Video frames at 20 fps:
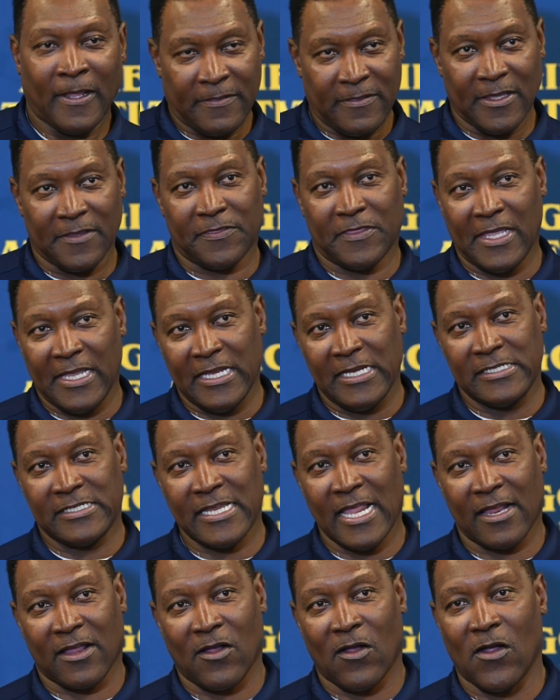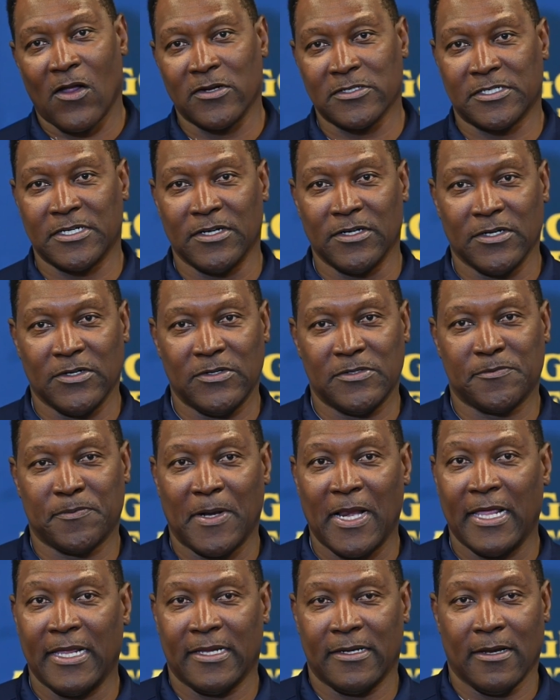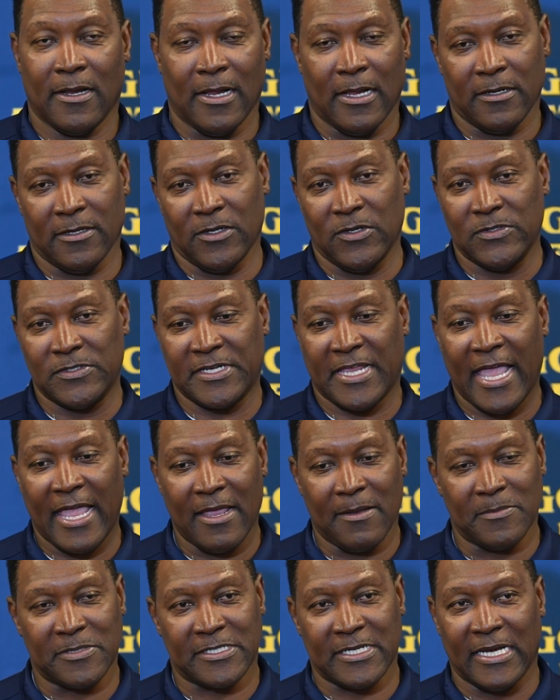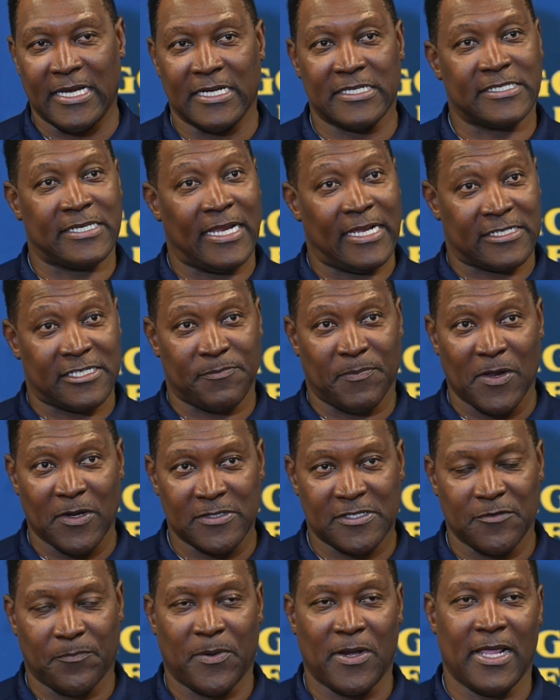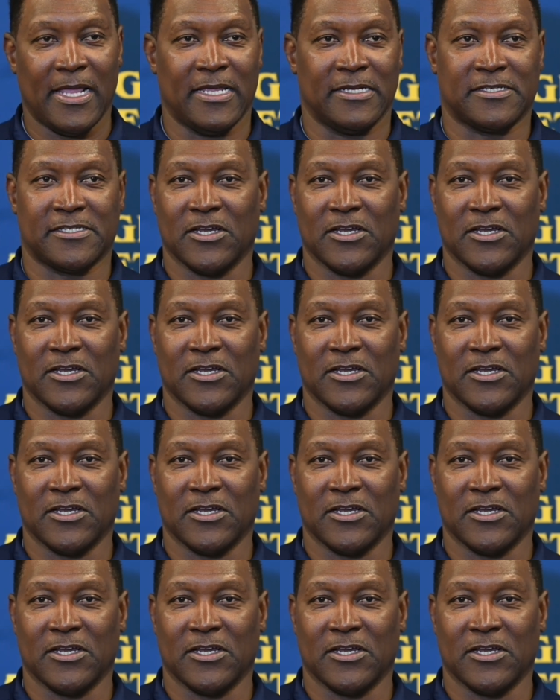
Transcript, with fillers: the things that cause you to lose play, uh, lose games, and it's explosive play.